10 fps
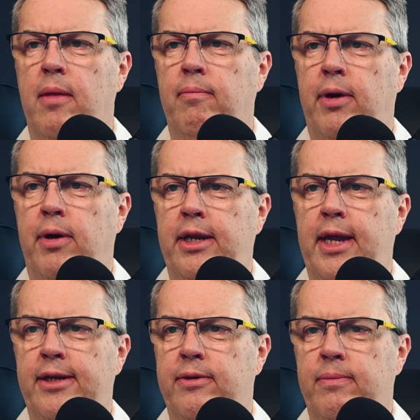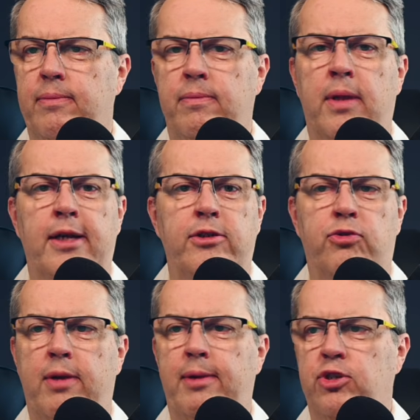BunnyNet
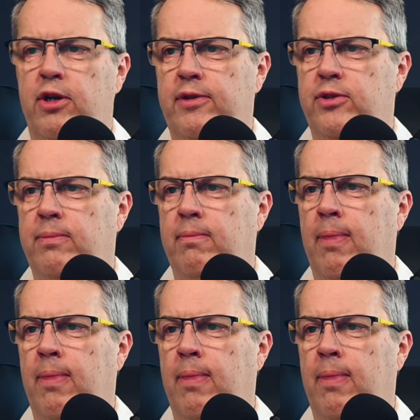streaming service.